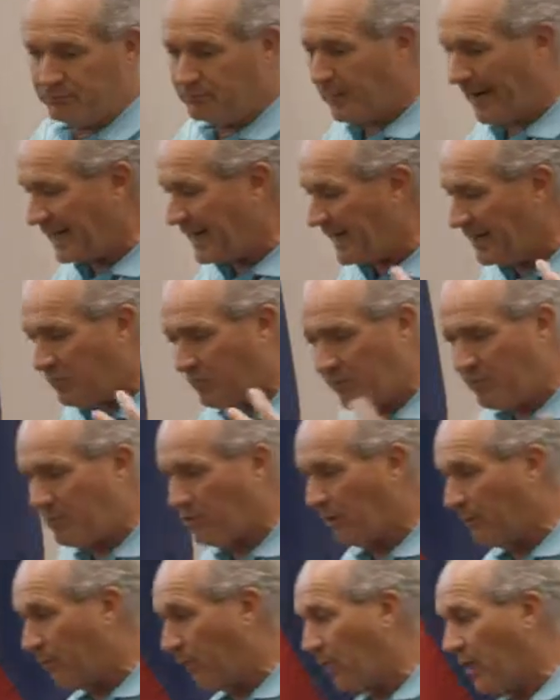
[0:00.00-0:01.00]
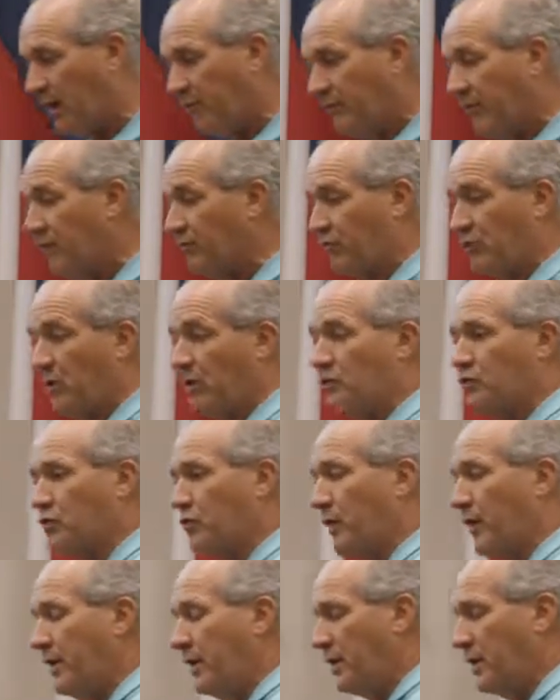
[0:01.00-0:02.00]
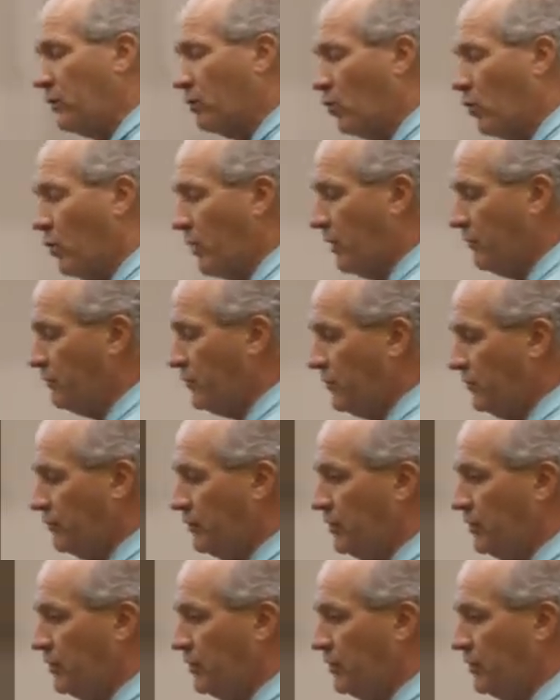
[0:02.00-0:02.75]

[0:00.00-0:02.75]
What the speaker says: I can't remember, a province in Australia wanted to